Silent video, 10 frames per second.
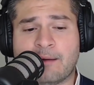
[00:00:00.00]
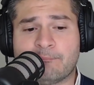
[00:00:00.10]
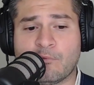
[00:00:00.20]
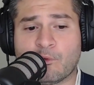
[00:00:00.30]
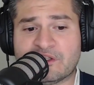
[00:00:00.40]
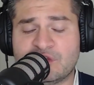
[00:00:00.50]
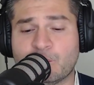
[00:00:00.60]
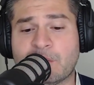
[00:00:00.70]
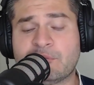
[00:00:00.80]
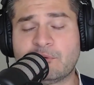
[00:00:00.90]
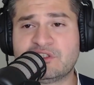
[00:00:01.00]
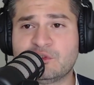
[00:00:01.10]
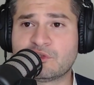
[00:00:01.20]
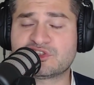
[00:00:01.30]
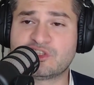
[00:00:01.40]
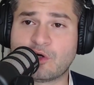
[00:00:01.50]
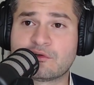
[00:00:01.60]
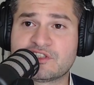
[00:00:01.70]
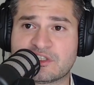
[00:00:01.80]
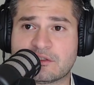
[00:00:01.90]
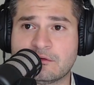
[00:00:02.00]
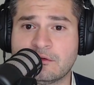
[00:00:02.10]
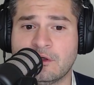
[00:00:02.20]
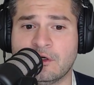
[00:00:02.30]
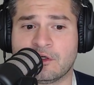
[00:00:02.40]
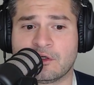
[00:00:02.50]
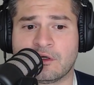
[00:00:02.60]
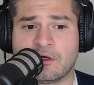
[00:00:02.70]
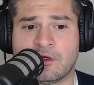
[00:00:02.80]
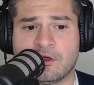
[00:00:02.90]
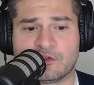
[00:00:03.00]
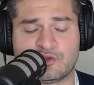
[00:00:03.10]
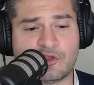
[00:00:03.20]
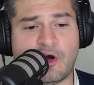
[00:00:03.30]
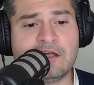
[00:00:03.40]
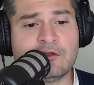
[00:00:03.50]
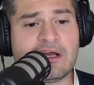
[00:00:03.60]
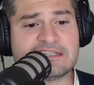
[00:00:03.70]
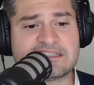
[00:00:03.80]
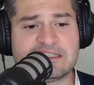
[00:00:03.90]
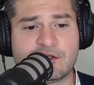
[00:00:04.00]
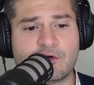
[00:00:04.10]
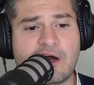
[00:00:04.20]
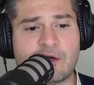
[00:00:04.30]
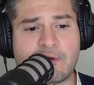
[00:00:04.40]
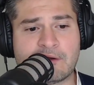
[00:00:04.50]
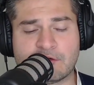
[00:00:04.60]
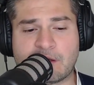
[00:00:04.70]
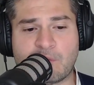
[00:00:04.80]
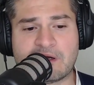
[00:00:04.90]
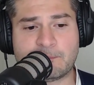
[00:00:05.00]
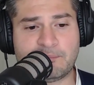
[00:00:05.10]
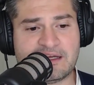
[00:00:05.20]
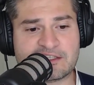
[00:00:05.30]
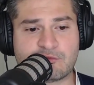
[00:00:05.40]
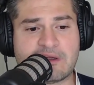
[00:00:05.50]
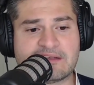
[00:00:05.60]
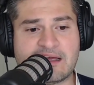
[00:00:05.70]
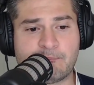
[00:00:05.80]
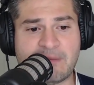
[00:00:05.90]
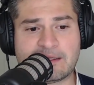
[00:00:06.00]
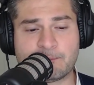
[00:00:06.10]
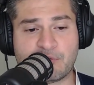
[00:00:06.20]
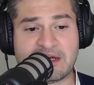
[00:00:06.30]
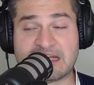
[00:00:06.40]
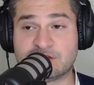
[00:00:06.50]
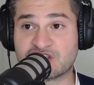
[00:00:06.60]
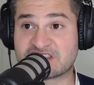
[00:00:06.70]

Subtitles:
when you watch the Origin, dude, I like seeing a guy run, like one of the players run down, make a break, and you see